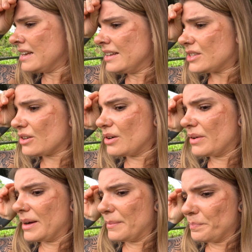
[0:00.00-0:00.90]

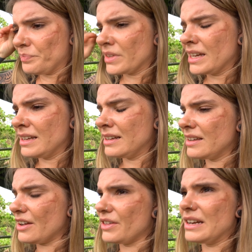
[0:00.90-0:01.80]
So
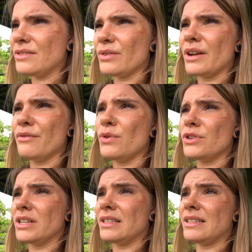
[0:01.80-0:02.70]
yeah, that is very
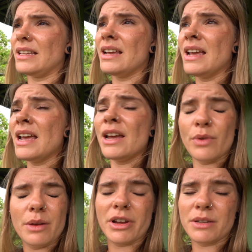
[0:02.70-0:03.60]
unfortunate to see. It
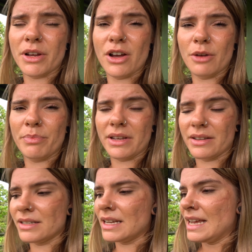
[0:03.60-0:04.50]
really breaks my heart,
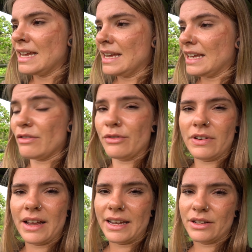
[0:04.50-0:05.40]
because even
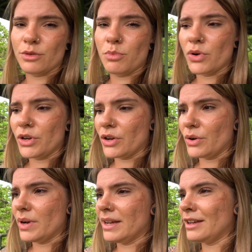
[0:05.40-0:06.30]
flying into
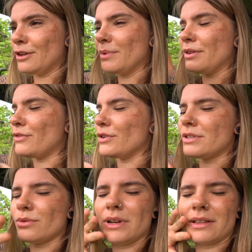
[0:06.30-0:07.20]
Borneo, we first
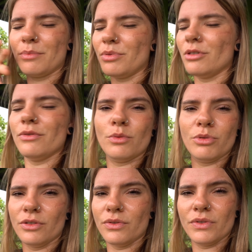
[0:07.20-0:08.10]
saw like the beautiful
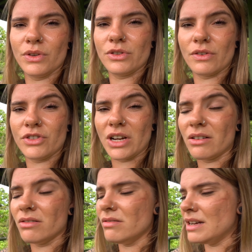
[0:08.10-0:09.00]
views of
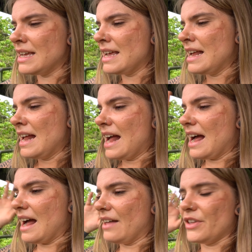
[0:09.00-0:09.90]
jungle,
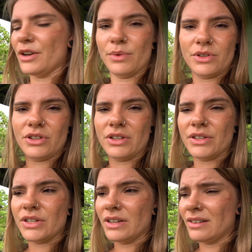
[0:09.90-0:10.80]
and then it was
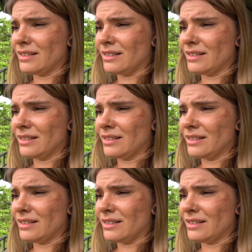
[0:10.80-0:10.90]
just,